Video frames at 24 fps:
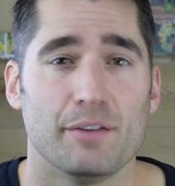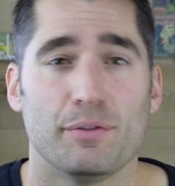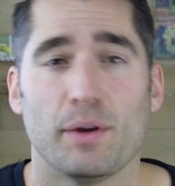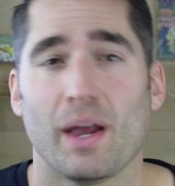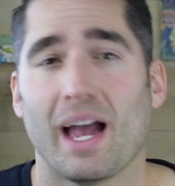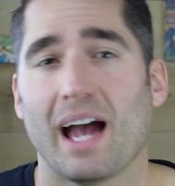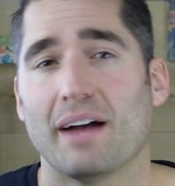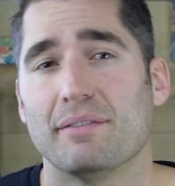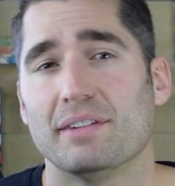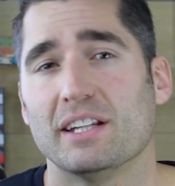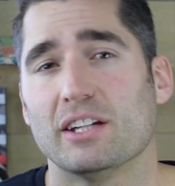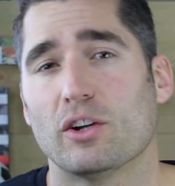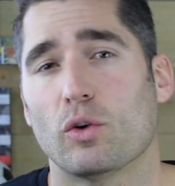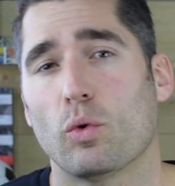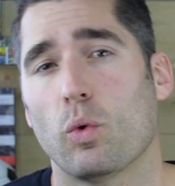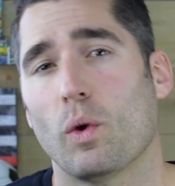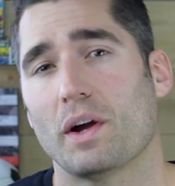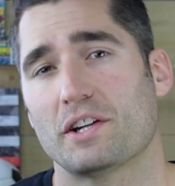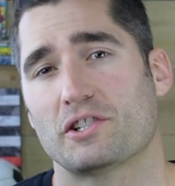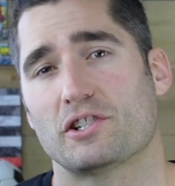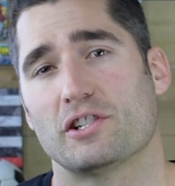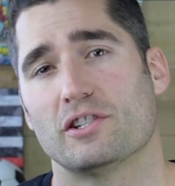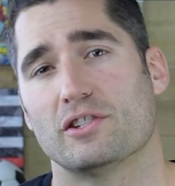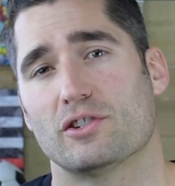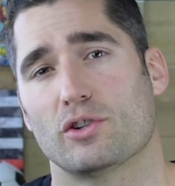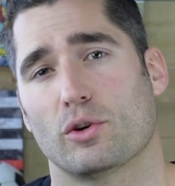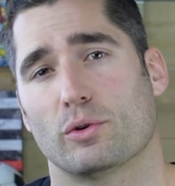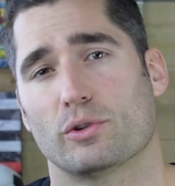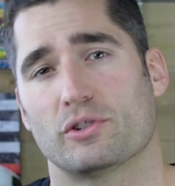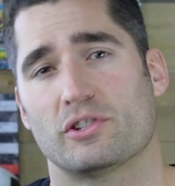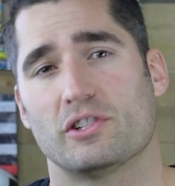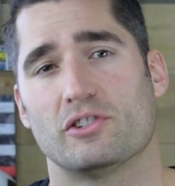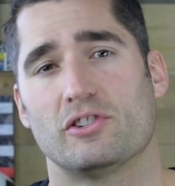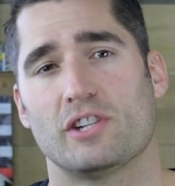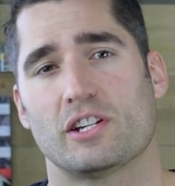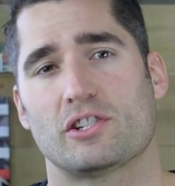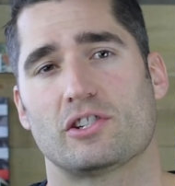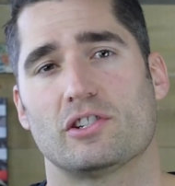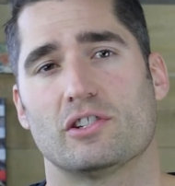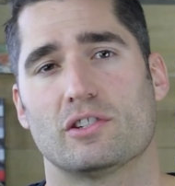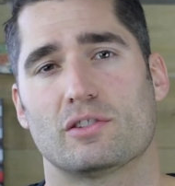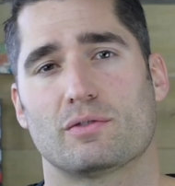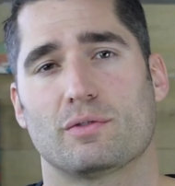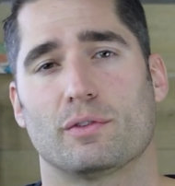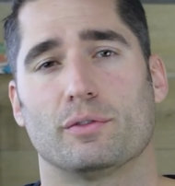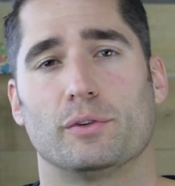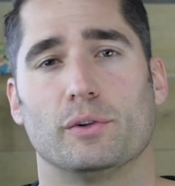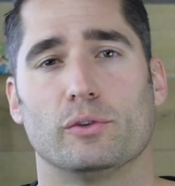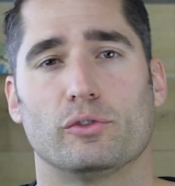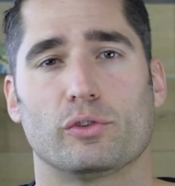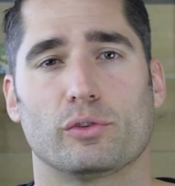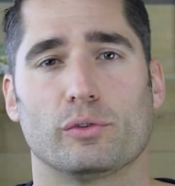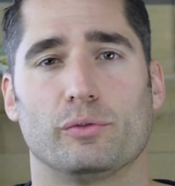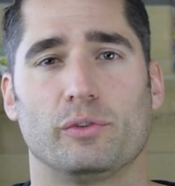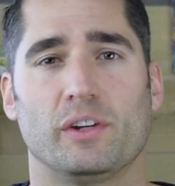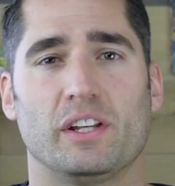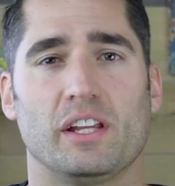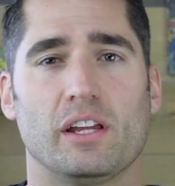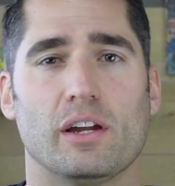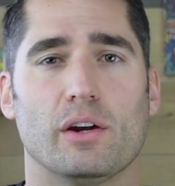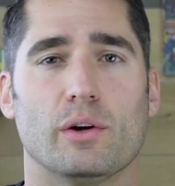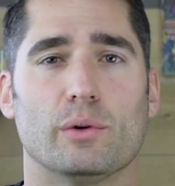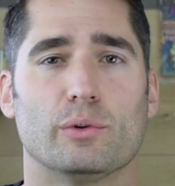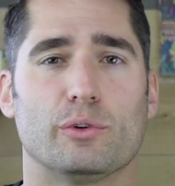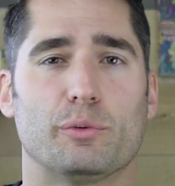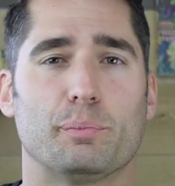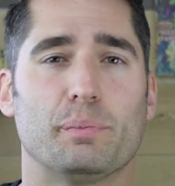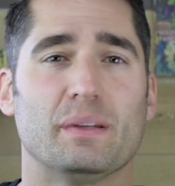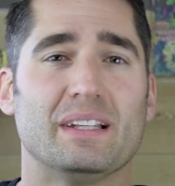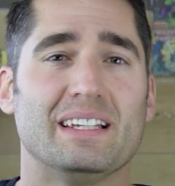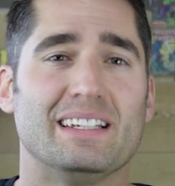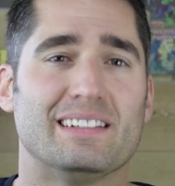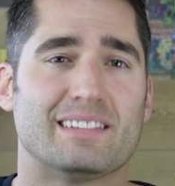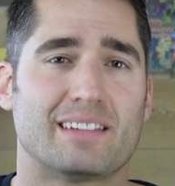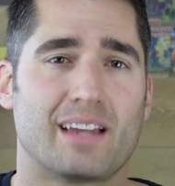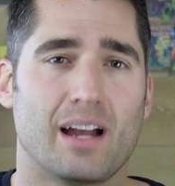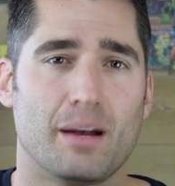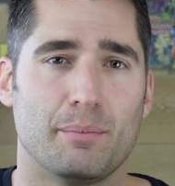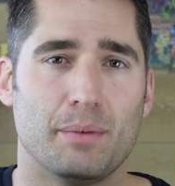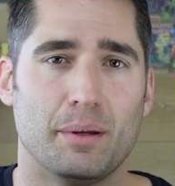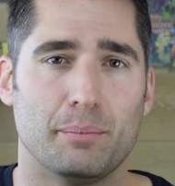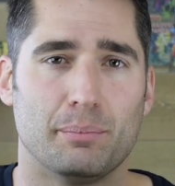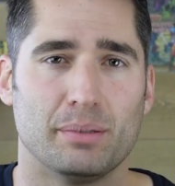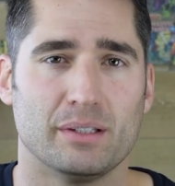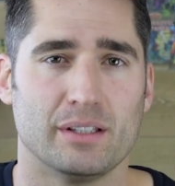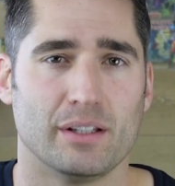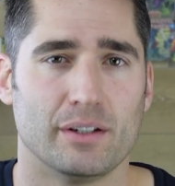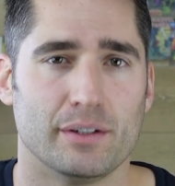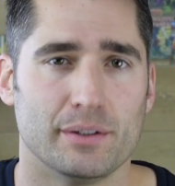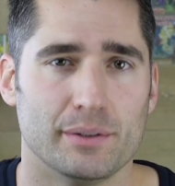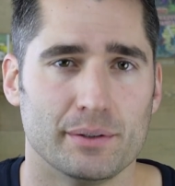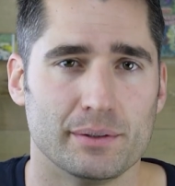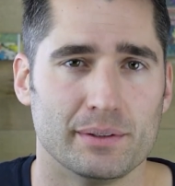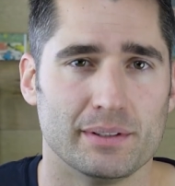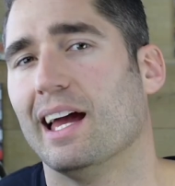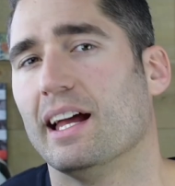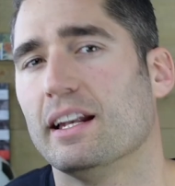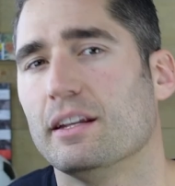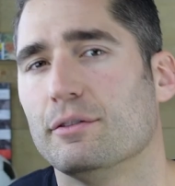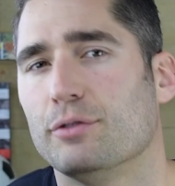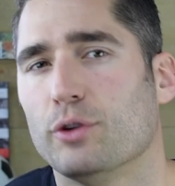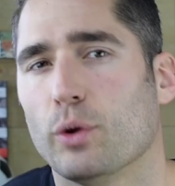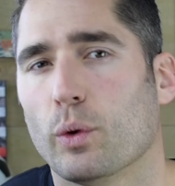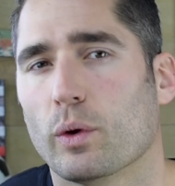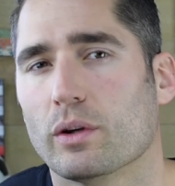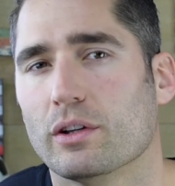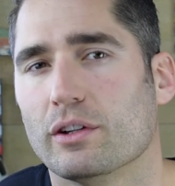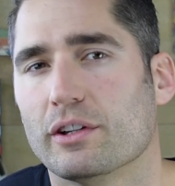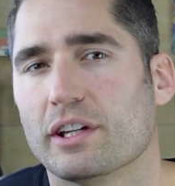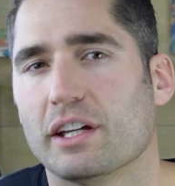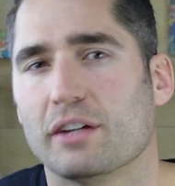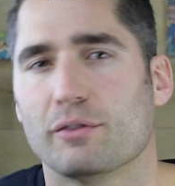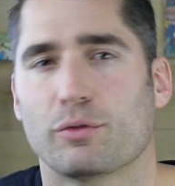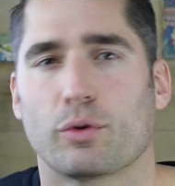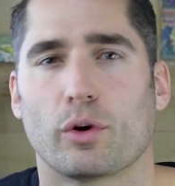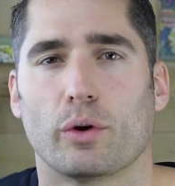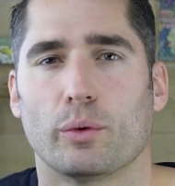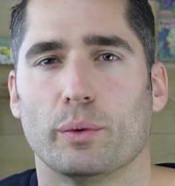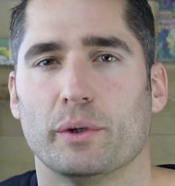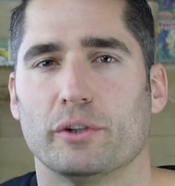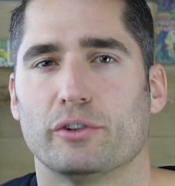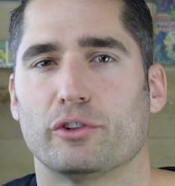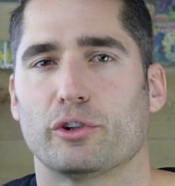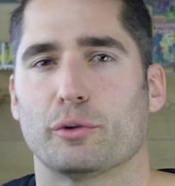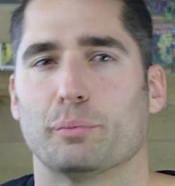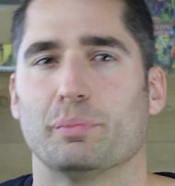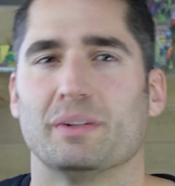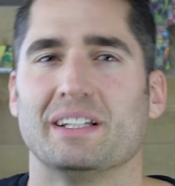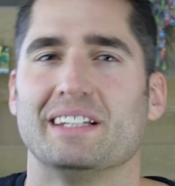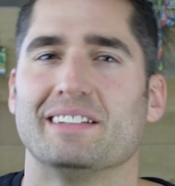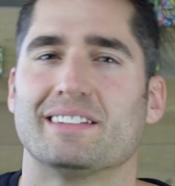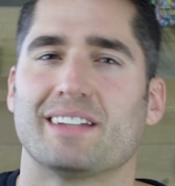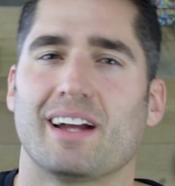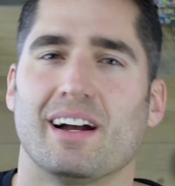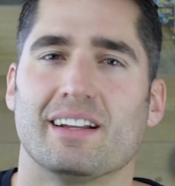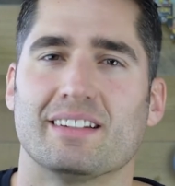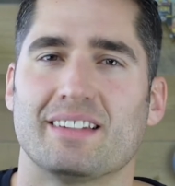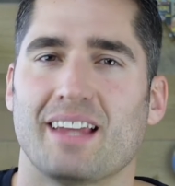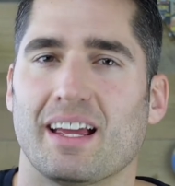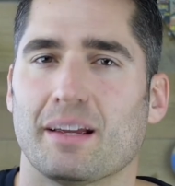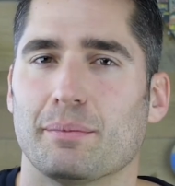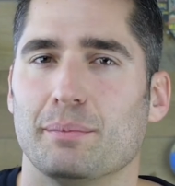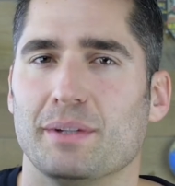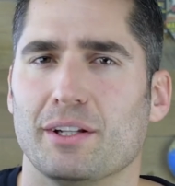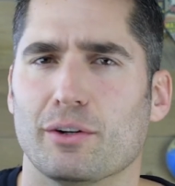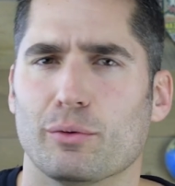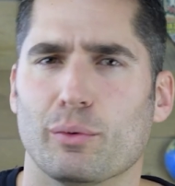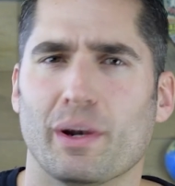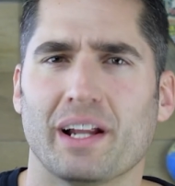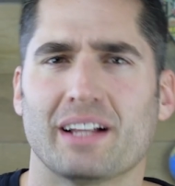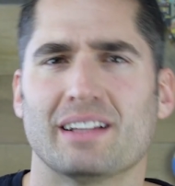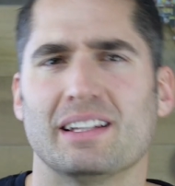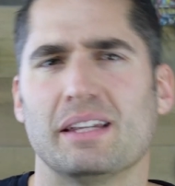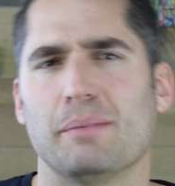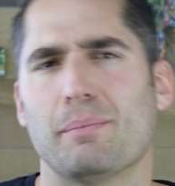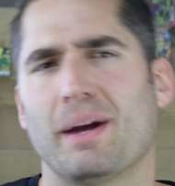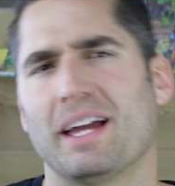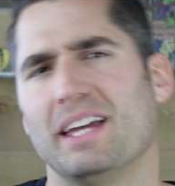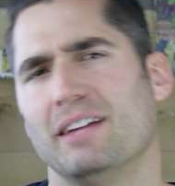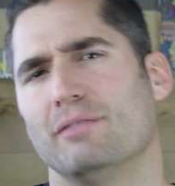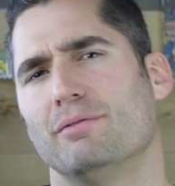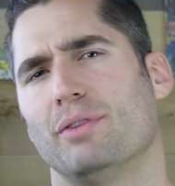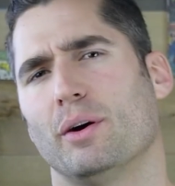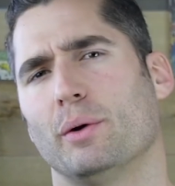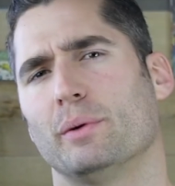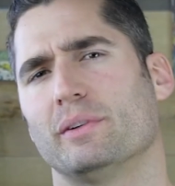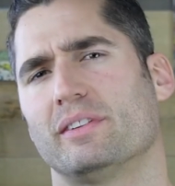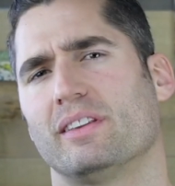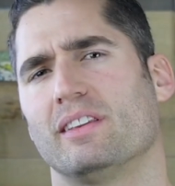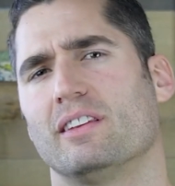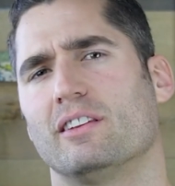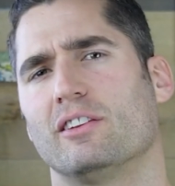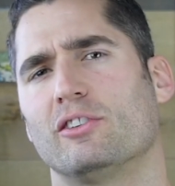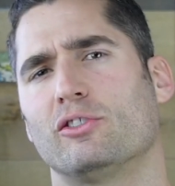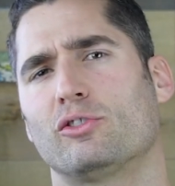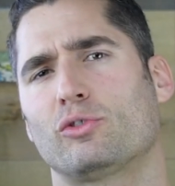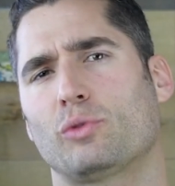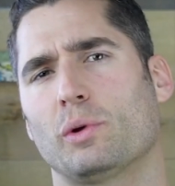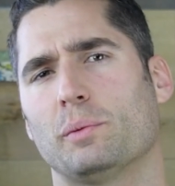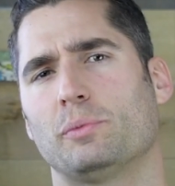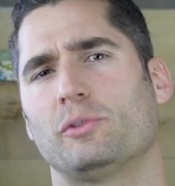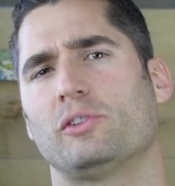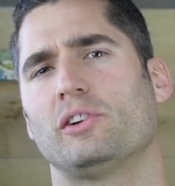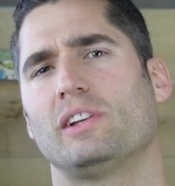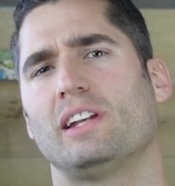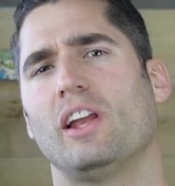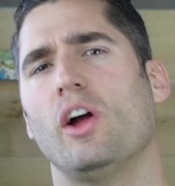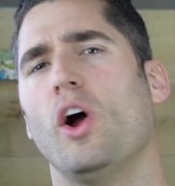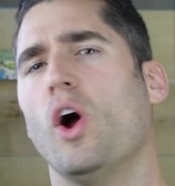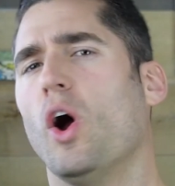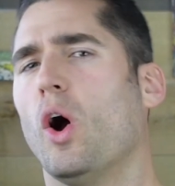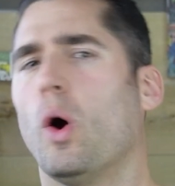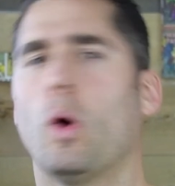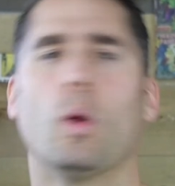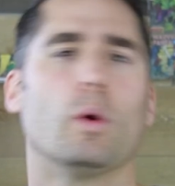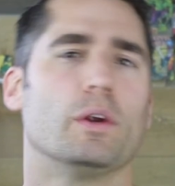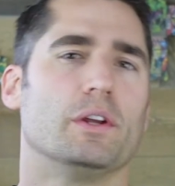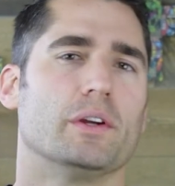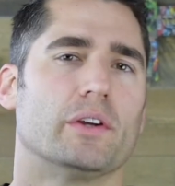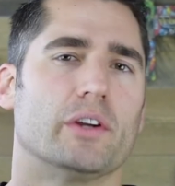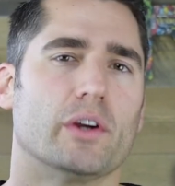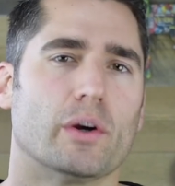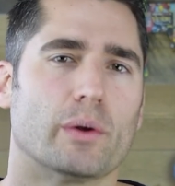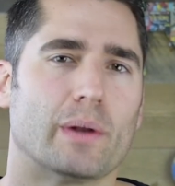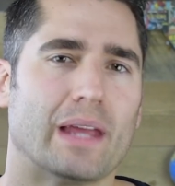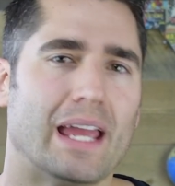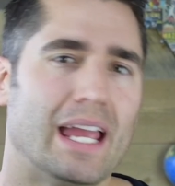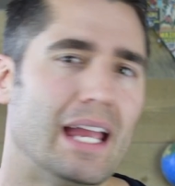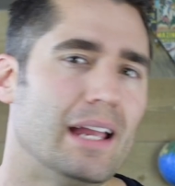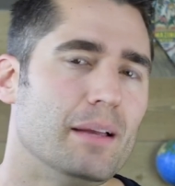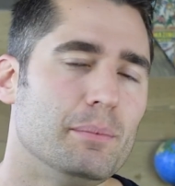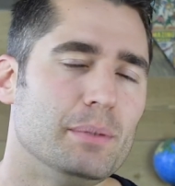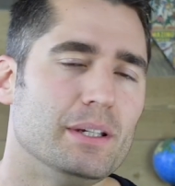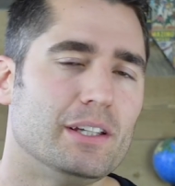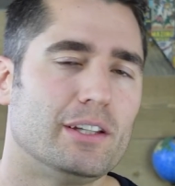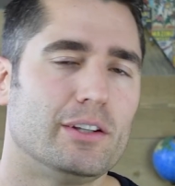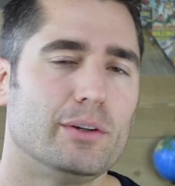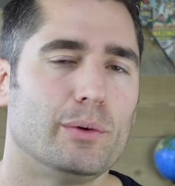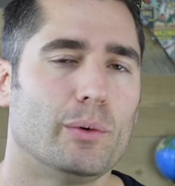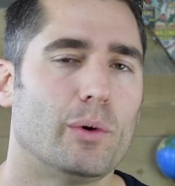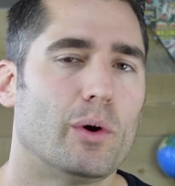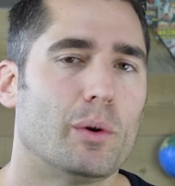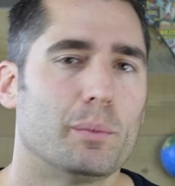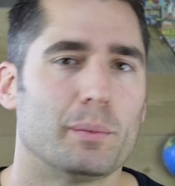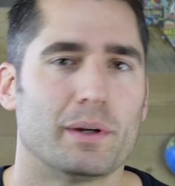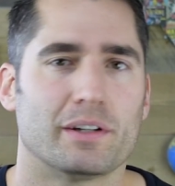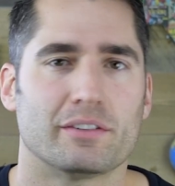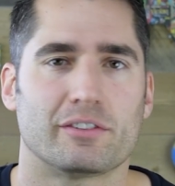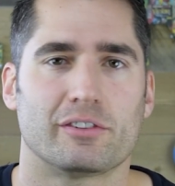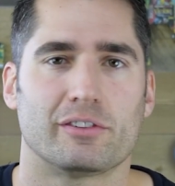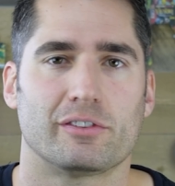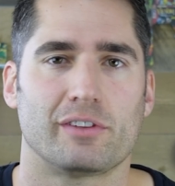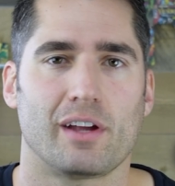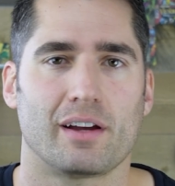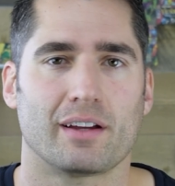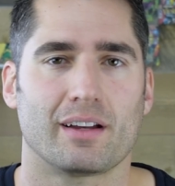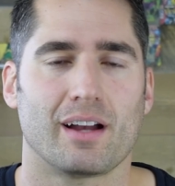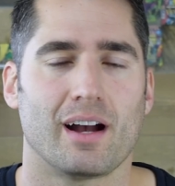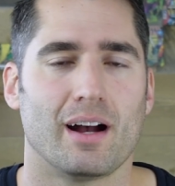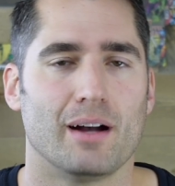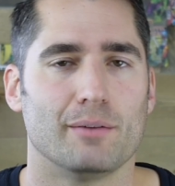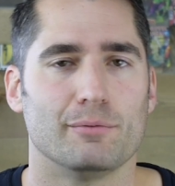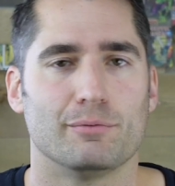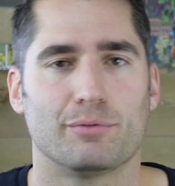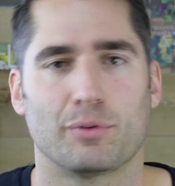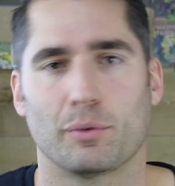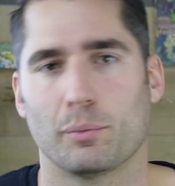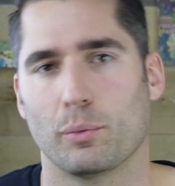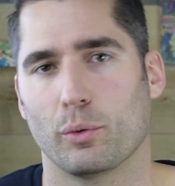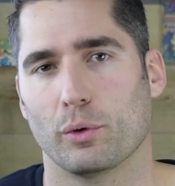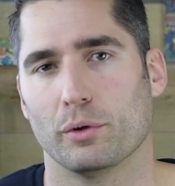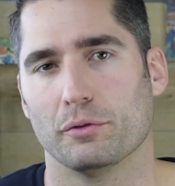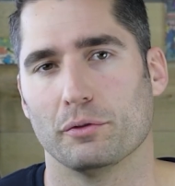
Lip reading: you have any questions or suggestions for future videos, please comment below. And if you are looking for a realtor, please contact me directly. My info is in the description, or you can go to abqhomeanswers.com for more